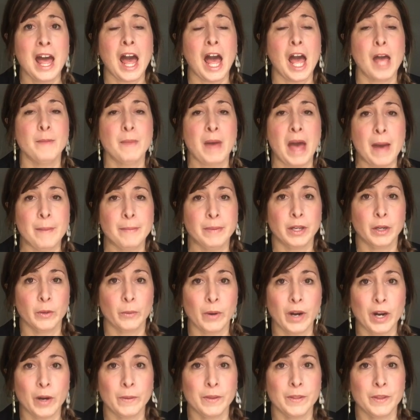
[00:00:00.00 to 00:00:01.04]
I'm happy to
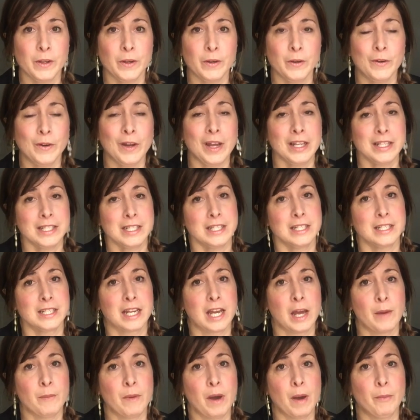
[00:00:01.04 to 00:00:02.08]
work with you to
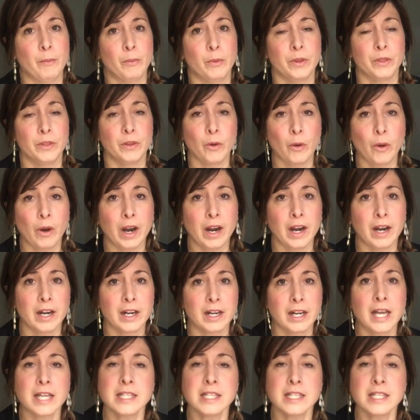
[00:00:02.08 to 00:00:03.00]
come up with your